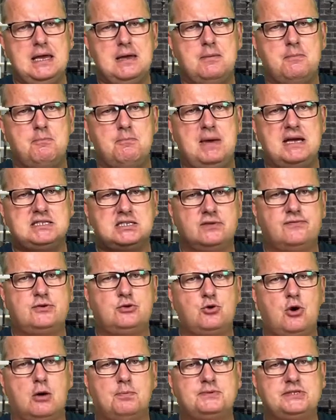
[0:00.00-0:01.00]
Massive
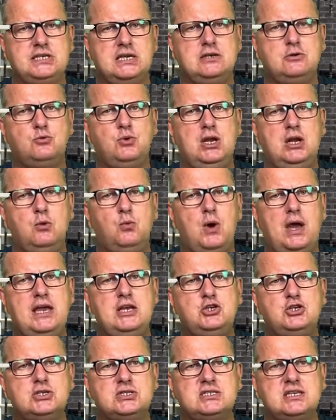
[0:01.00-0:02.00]
drops in real
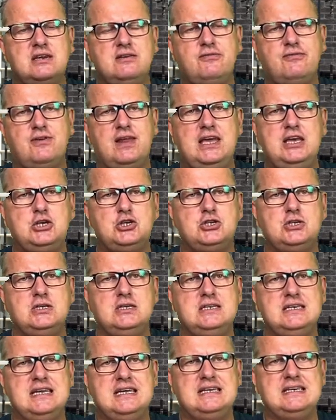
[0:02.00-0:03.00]
wages,
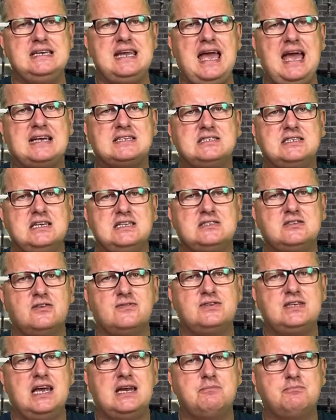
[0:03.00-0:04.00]
inflation in excess
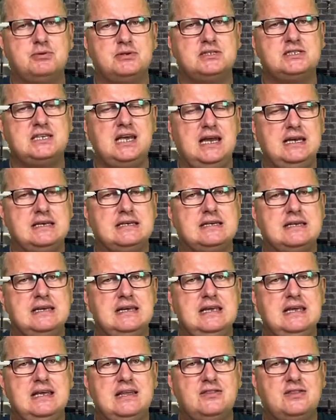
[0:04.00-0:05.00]
of 10%.
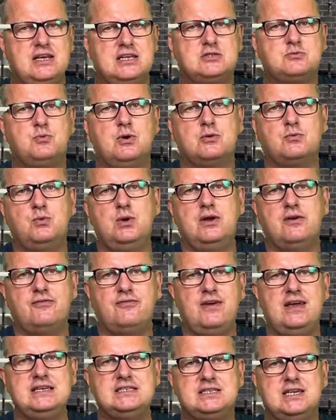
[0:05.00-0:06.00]
That's what we are
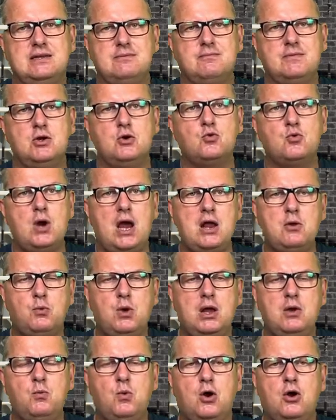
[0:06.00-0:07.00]
facing. A
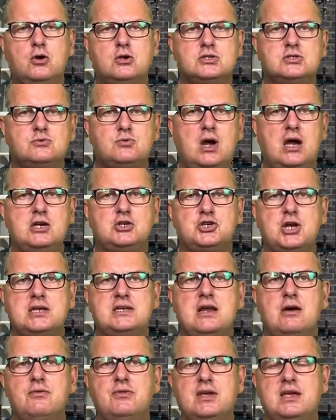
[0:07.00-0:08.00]
railway worker strike shut
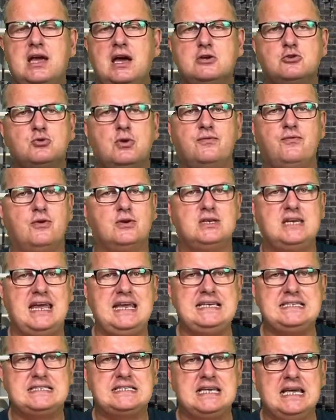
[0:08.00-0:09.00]
down the country for
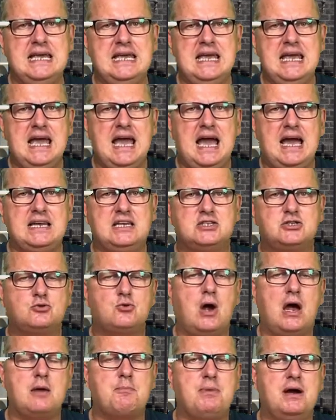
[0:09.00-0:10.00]
days, and a
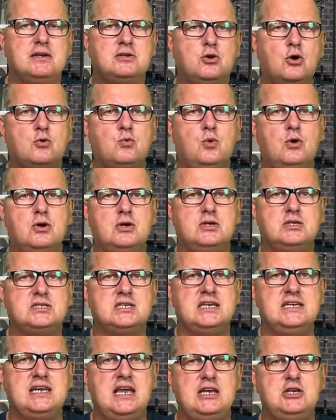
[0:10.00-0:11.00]
strike by dock workers
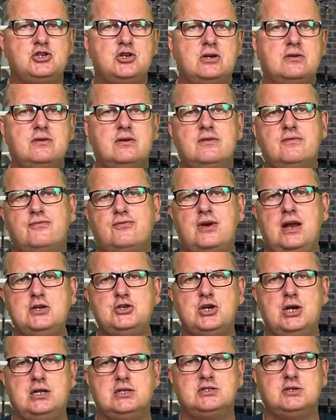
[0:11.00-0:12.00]
endangered
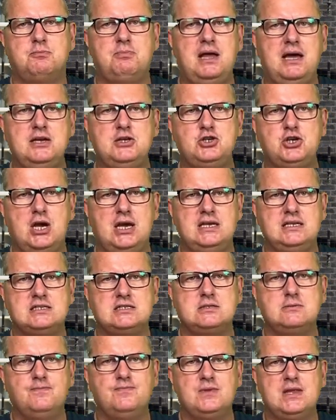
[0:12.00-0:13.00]
fragile supply chains.